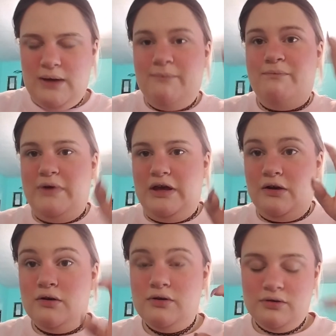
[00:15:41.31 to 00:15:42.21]
big
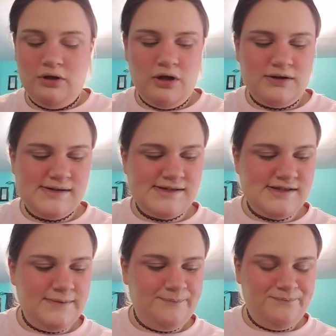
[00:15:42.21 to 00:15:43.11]
looks.
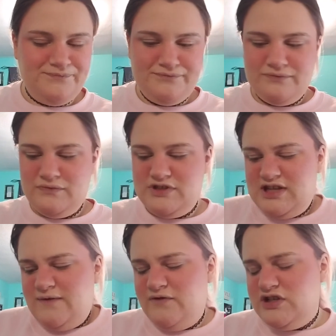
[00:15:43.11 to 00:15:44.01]

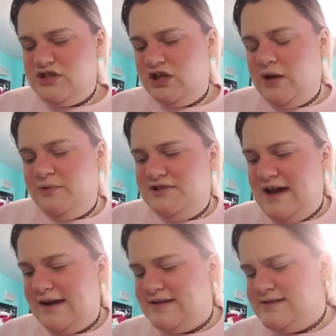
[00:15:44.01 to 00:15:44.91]
Stuff for just a couple
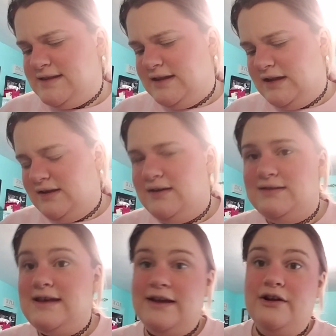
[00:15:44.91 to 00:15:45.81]
seconds and then I
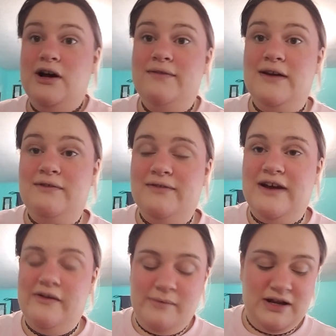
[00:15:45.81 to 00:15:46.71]
take it off after
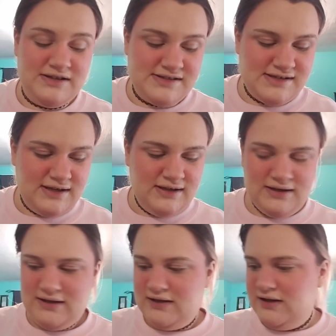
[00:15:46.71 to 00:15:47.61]
5 minutes.
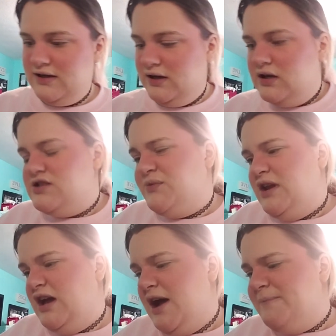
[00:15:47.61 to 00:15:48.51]
Because why
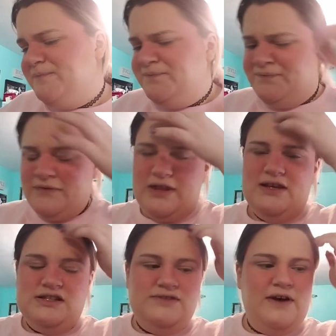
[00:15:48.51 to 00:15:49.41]
not? I think
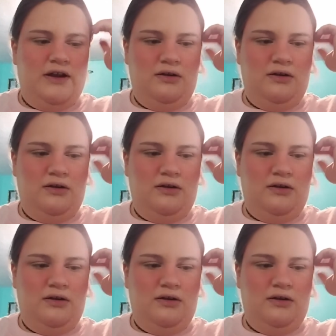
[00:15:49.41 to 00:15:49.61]
it's fun.